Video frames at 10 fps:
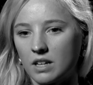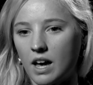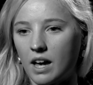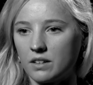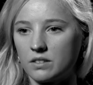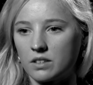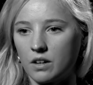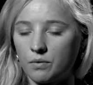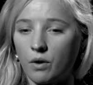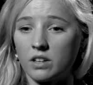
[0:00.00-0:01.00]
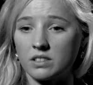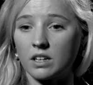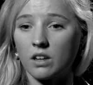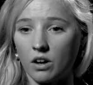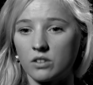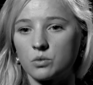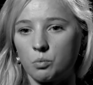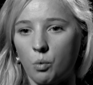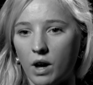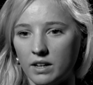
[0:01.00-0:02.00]
and advising clients
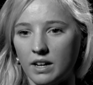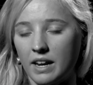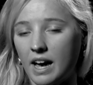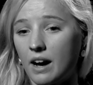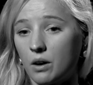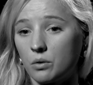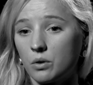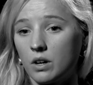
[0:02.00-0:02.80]
when and how